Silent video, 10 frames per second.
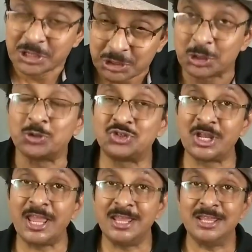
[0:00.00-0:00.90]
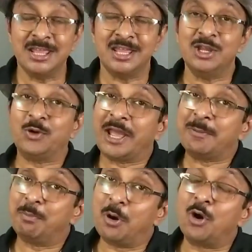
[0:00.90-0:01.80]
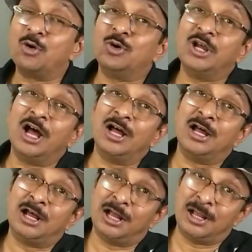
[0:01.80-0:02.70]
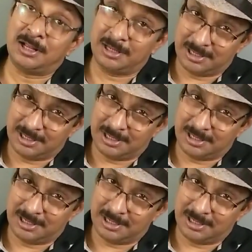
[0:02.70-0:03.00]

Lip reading: So saying you can borrow a